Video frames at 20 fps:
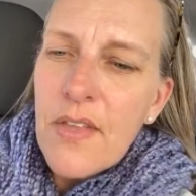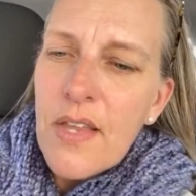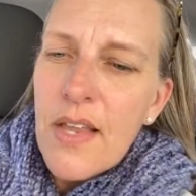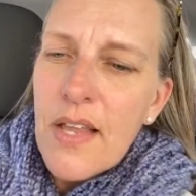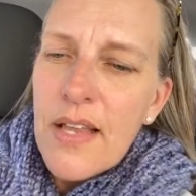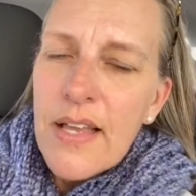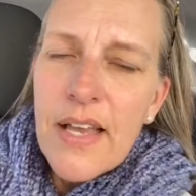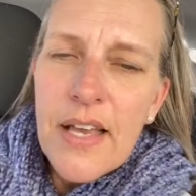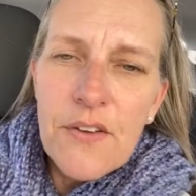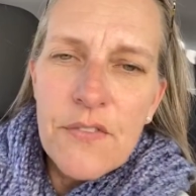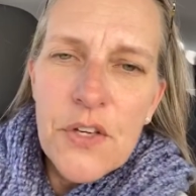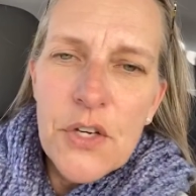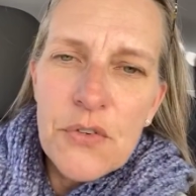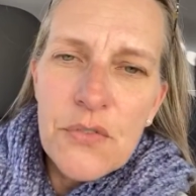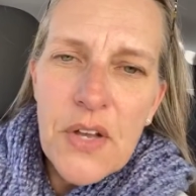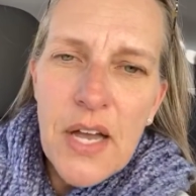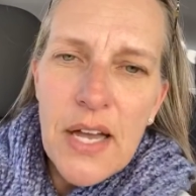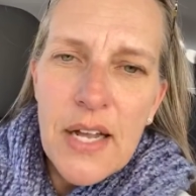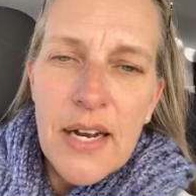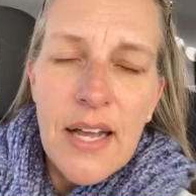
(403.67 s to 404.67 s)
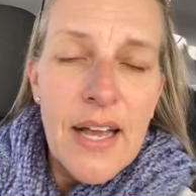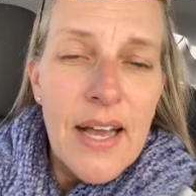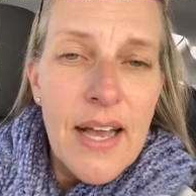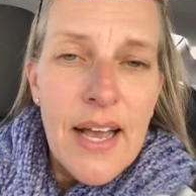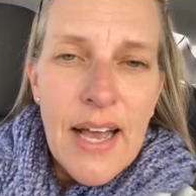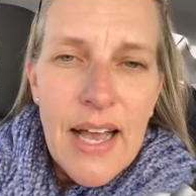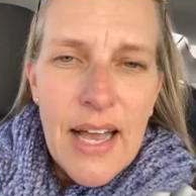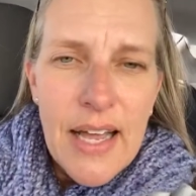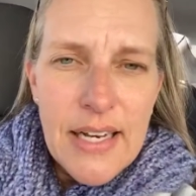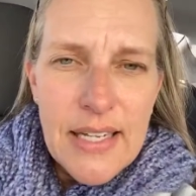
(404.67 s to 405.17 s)
If you've got
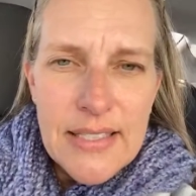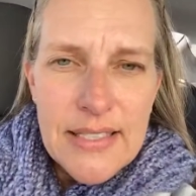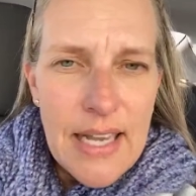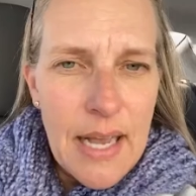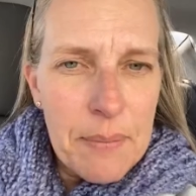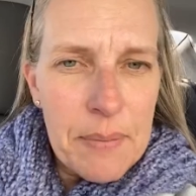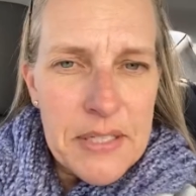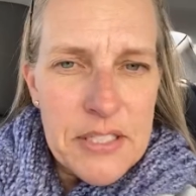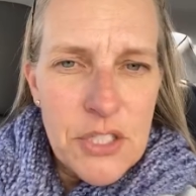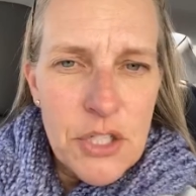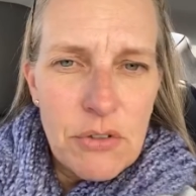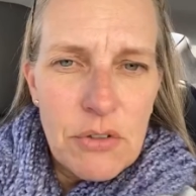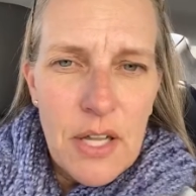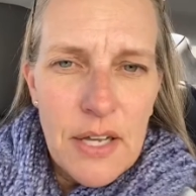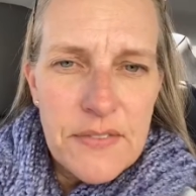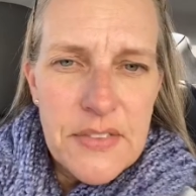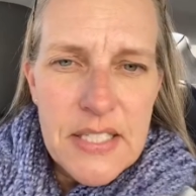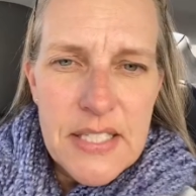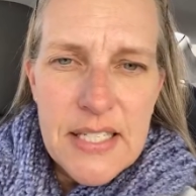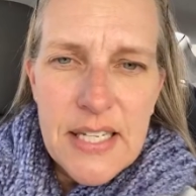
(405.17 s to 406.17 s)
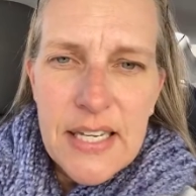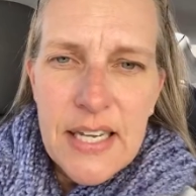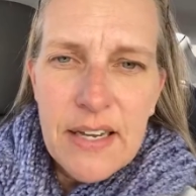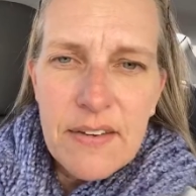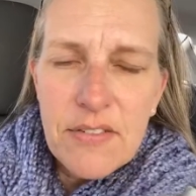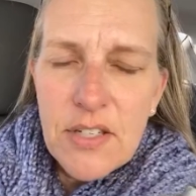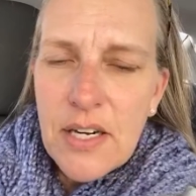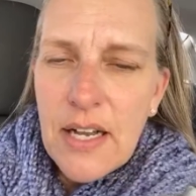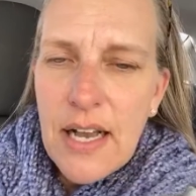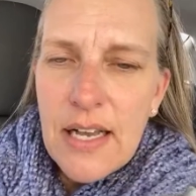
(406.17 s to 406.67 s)
any topics you'd love to see
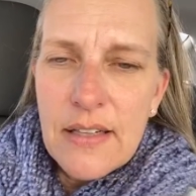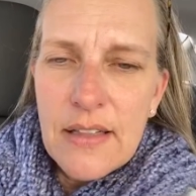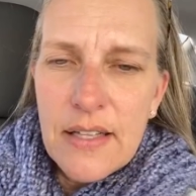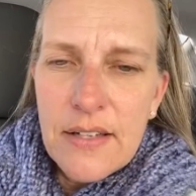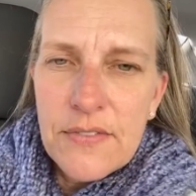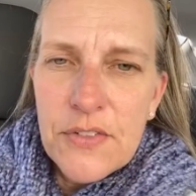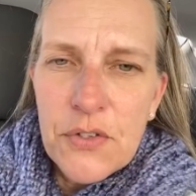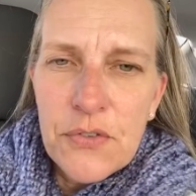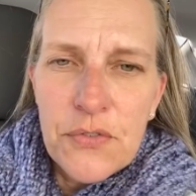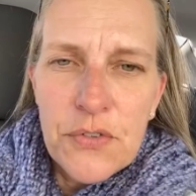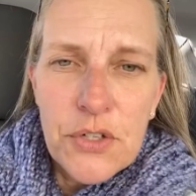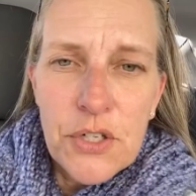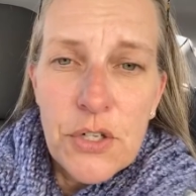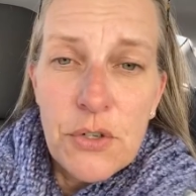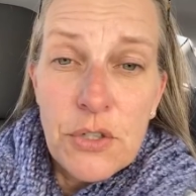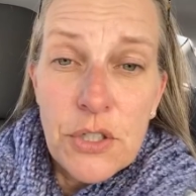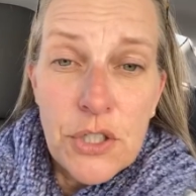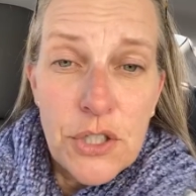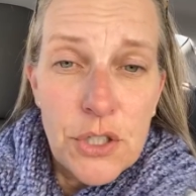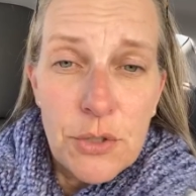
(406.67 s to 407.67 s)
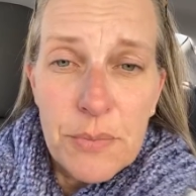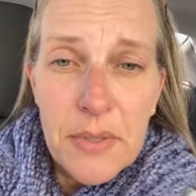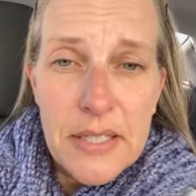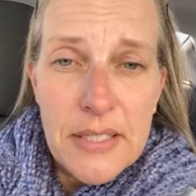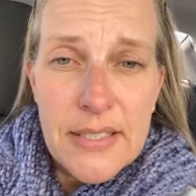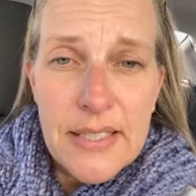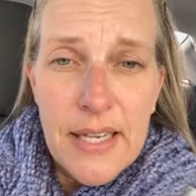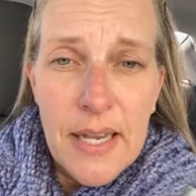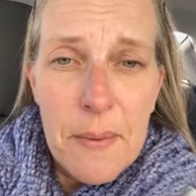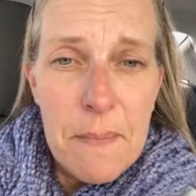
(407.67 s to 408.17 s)
covered, I'd love for you to shoot me a
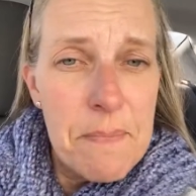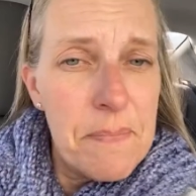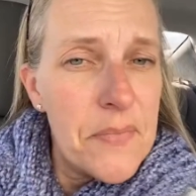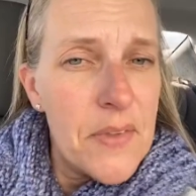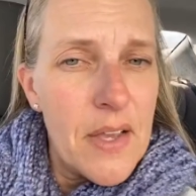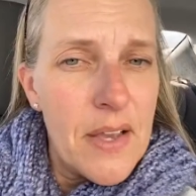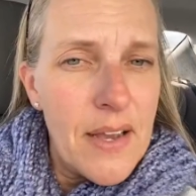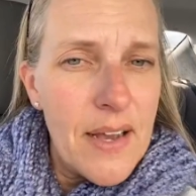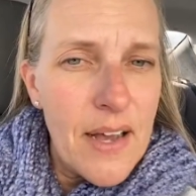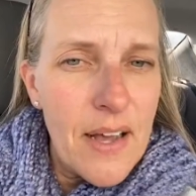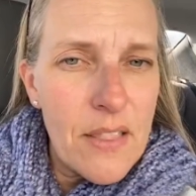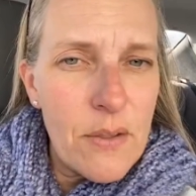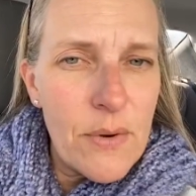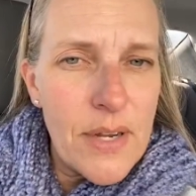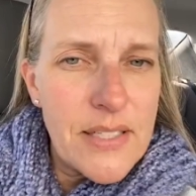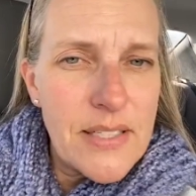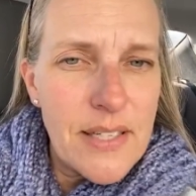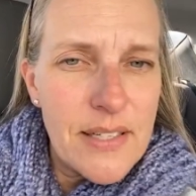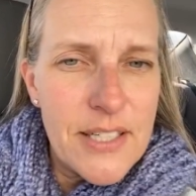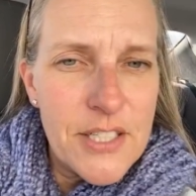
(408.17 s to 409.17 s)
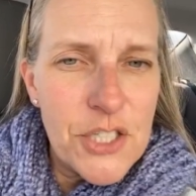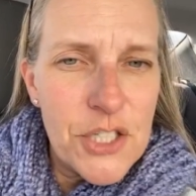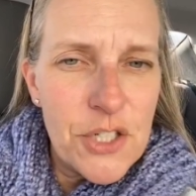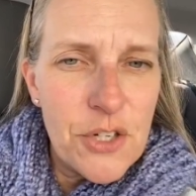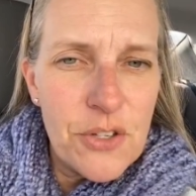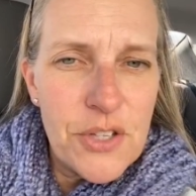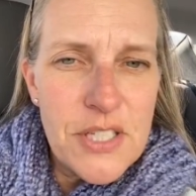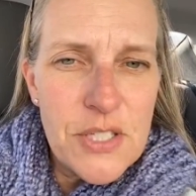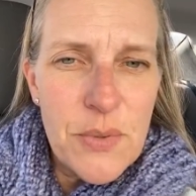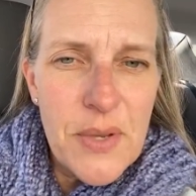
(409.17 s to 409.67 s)
DM. Otherwise, I'll let you know
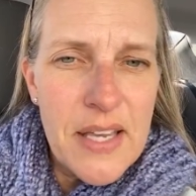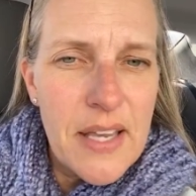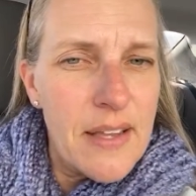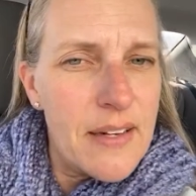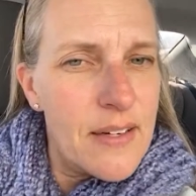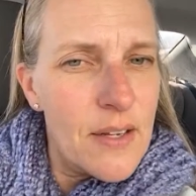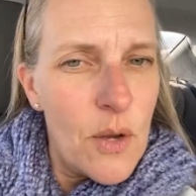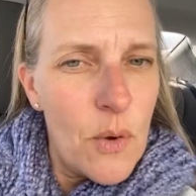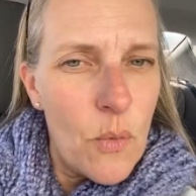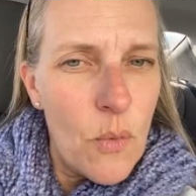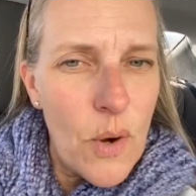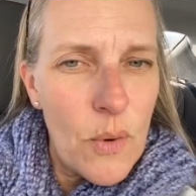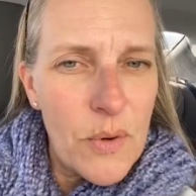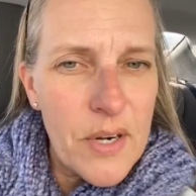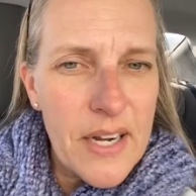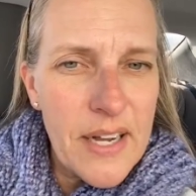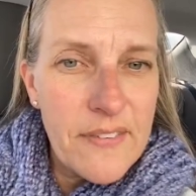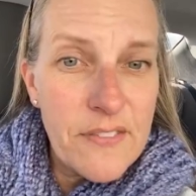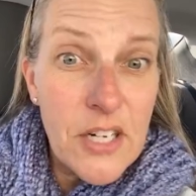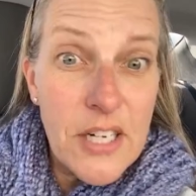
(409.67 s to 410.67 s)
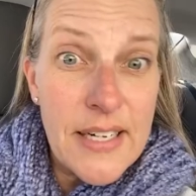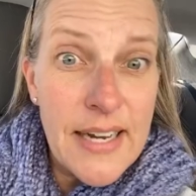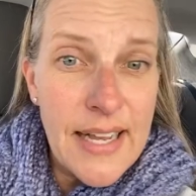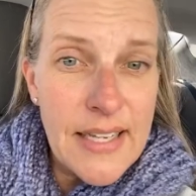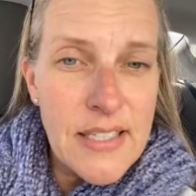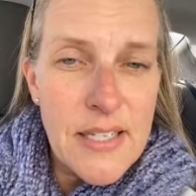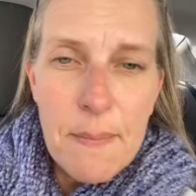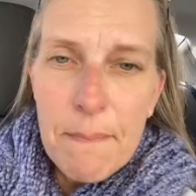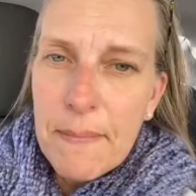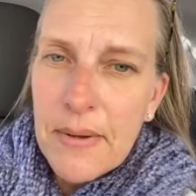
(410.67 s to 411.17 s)
this weekend what we're covering
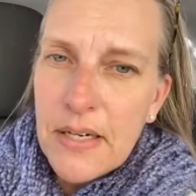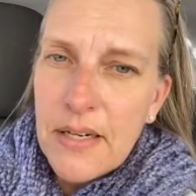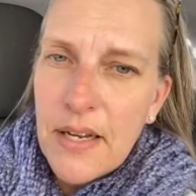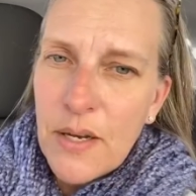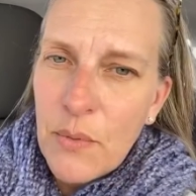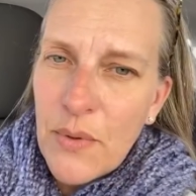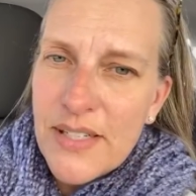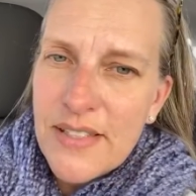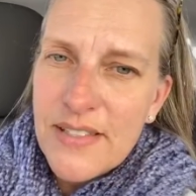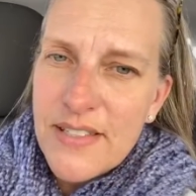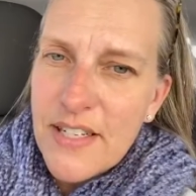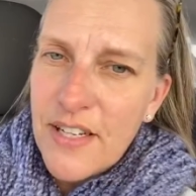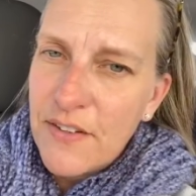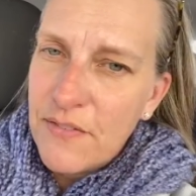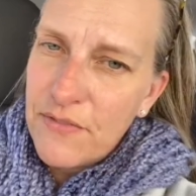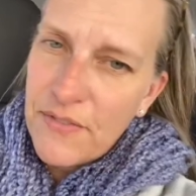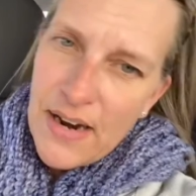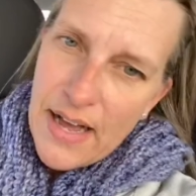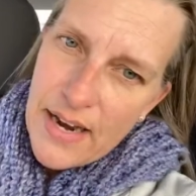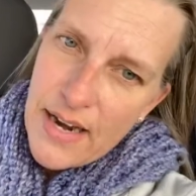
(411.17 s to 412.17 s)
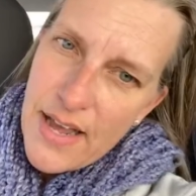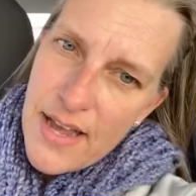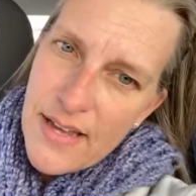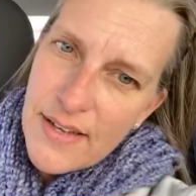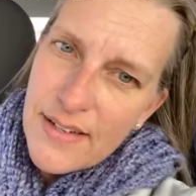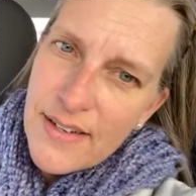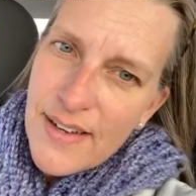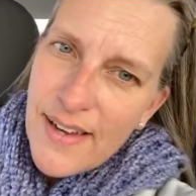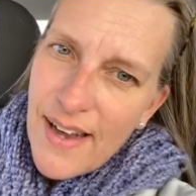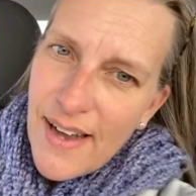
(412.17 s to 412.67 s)
next, Monday, Wednesday, Friday
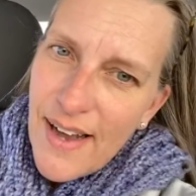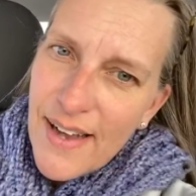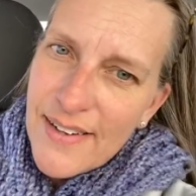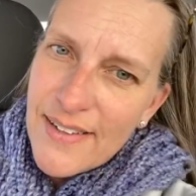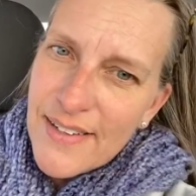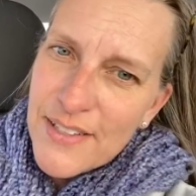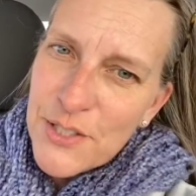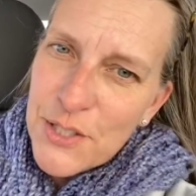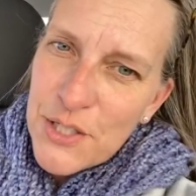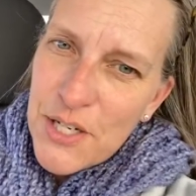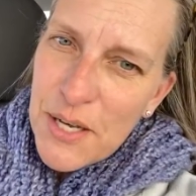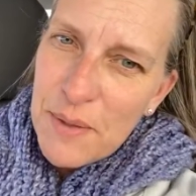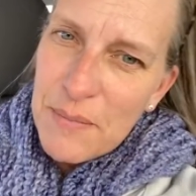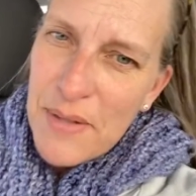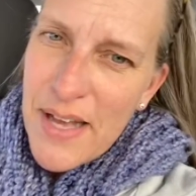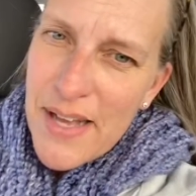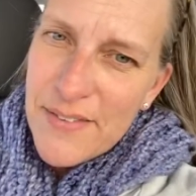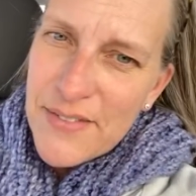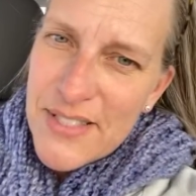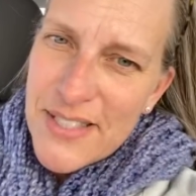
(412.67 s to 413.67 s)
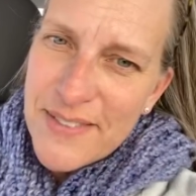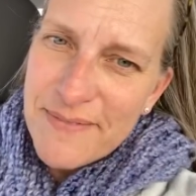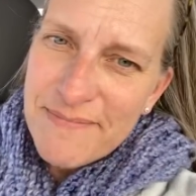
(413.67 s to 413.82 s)
on Lunchtime Lives.